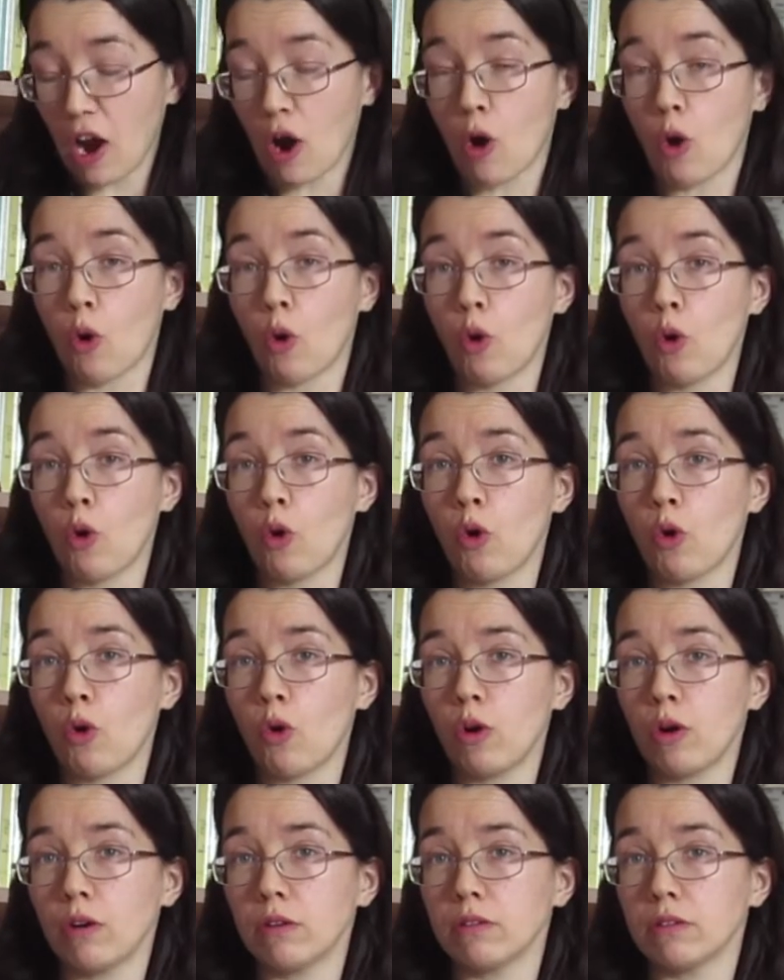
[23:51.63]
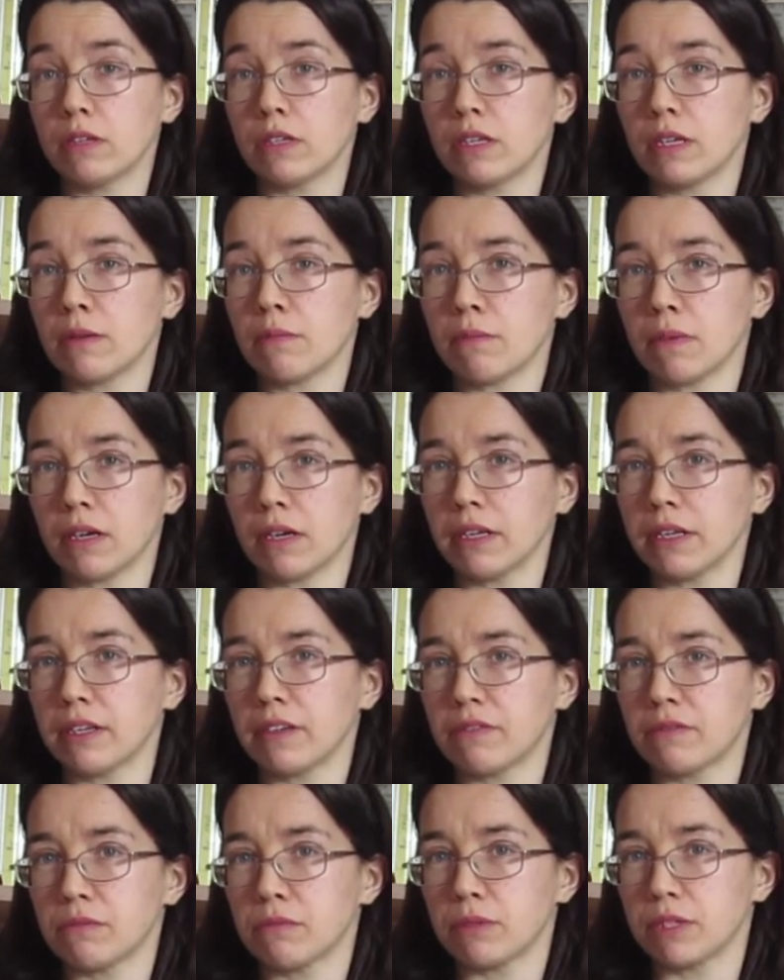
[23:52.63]
Or it might
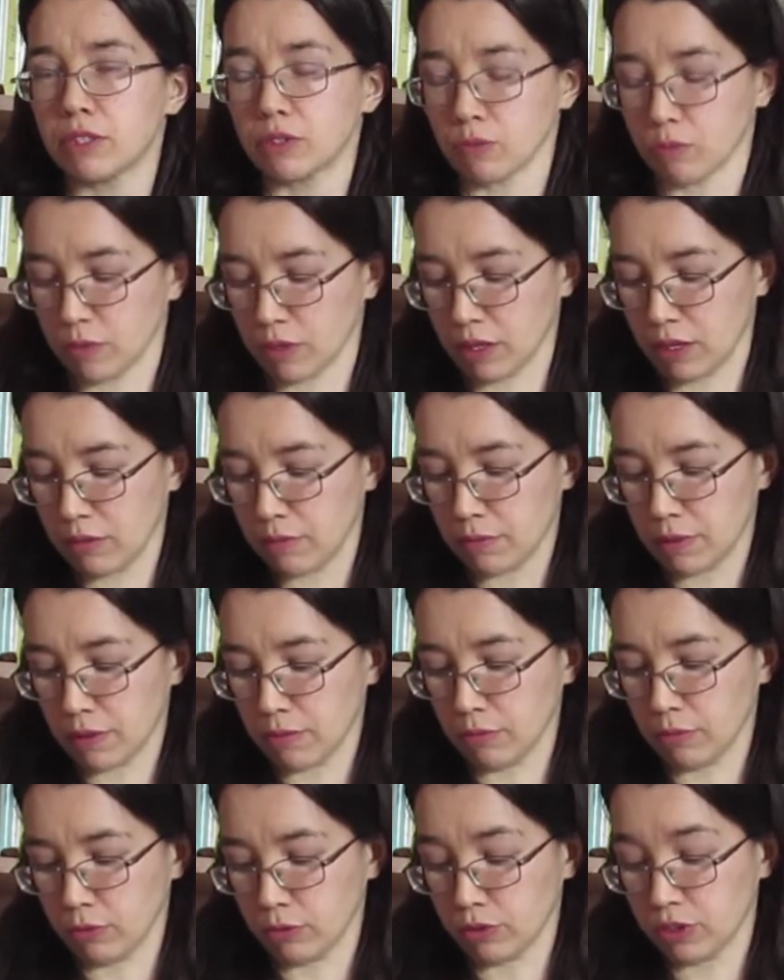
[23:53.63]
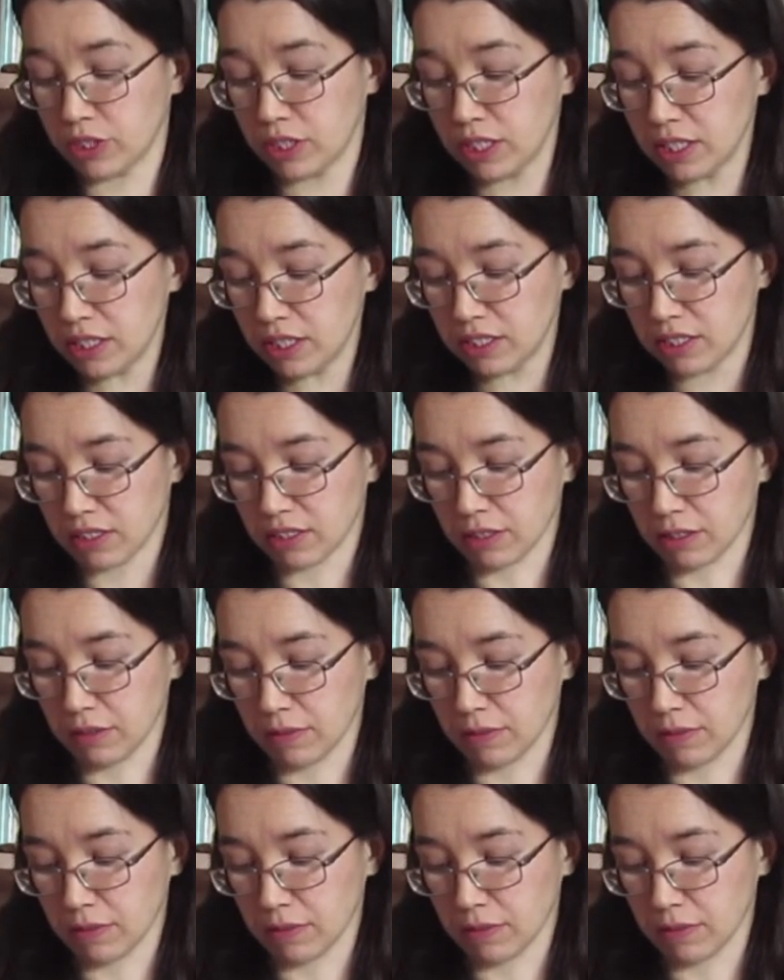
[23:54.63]
even be something a bit more sinister.